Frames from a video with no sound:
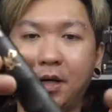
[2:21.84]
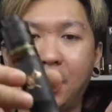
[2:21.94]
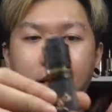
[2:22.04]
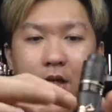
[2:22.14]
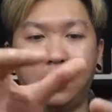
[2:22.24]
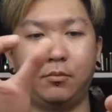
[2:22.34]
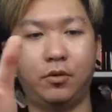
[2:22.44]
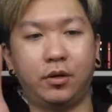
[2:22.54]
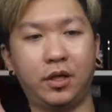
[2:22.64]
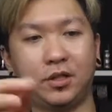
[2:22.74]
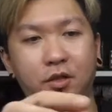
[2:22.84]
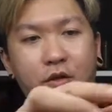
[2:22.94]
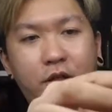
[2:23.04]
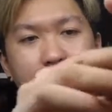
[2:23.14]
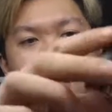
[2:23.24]
mechanical mode. It's
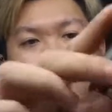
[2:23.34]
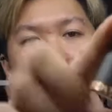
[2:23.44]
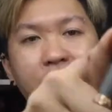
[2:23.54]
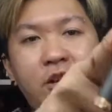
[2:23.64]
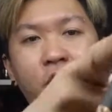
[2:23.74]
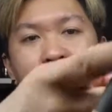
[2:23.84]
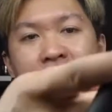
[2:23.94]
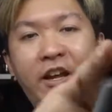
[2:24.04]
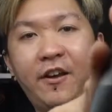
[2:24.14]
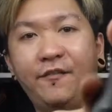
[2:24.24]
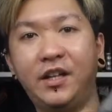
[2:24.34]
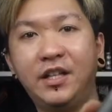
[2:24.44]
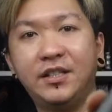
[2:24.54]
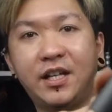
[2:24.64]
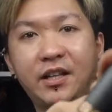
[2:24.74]
got a little bit concave
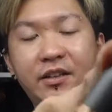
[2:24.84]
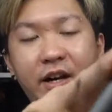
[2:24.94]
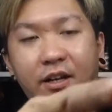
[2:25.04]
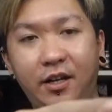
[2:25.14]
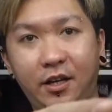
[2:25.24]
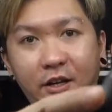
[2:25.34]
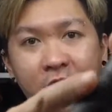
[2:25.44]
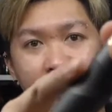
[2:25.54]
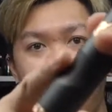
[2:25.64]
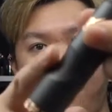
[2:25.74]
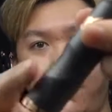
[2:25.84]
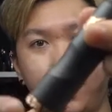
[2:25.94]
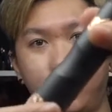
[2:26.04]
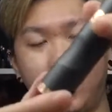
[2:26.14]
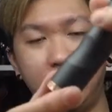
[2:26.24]
design right here
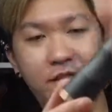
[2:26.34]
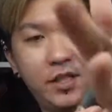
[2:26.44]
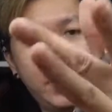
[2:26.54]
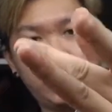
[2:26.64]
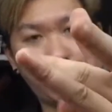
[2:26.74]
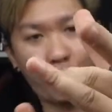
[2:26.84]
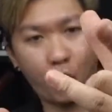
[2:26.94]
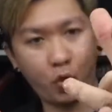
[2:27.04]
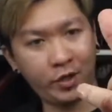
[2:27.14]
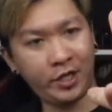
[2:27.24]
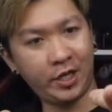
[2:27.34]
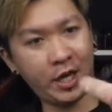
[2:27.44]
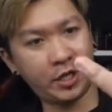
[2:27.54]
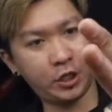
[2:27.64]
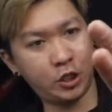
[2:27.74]
for you easily to hold it
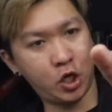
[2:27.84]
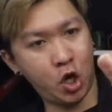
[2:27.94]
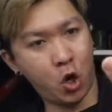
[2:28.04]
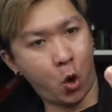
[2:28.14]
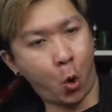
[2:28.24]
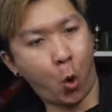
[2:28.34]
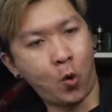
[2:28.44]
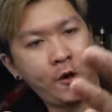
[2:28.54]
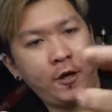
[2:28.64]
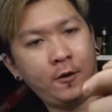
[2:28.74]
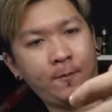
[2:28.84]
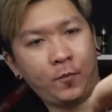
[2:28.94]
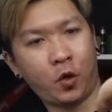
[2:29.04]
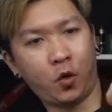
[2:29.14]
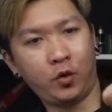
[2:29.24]
like this. Hold it.
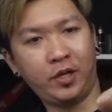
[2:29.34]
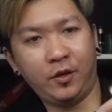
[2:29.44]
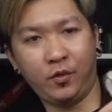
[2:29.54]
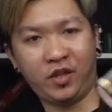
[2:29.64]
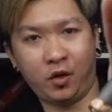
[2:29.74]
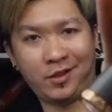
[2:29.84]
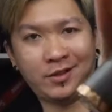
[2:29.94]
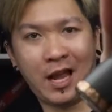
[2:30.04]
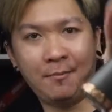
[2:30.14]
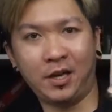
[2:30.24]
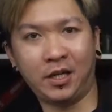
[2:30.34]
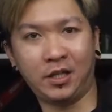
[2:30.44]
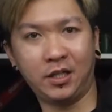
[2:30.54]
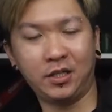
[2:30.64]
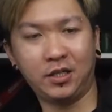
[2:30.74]
Hold it with your thumb like
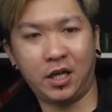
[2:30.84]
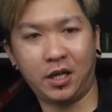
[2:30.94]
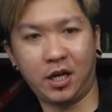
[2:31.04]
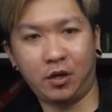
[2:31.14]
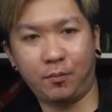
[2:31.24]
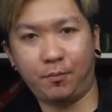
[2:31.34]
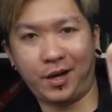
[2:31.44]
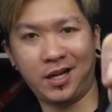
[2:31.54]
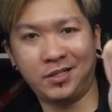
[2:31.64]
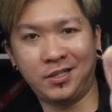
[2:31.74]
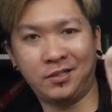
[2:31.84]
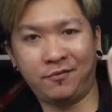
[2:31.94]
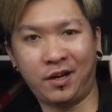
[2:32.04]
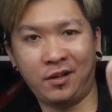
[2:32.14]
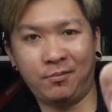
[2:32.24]
this, and then you press this
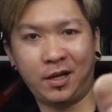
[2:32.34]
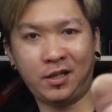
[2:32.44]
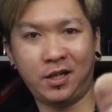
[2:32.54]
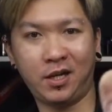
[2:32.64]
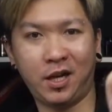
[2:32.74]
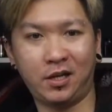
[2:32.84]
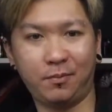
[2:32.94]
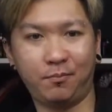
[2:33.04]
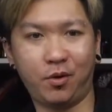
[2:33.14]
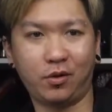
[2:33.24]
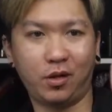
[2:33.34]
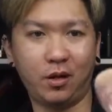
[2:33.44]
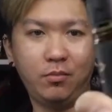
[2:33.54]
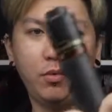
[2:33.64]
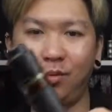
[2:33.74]
fire button at the bottom.